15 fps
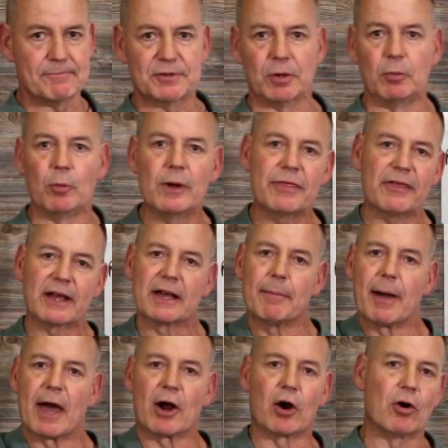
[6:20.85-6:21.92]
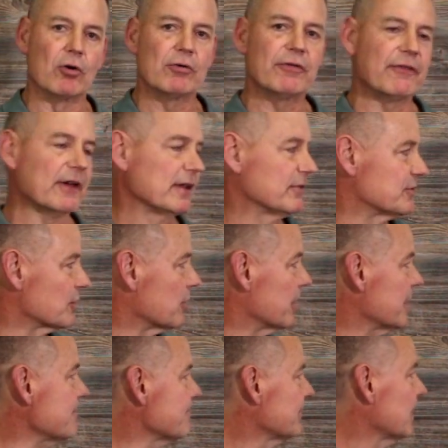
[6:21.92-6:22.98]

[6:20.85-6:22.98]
So when we think about our own faith journey,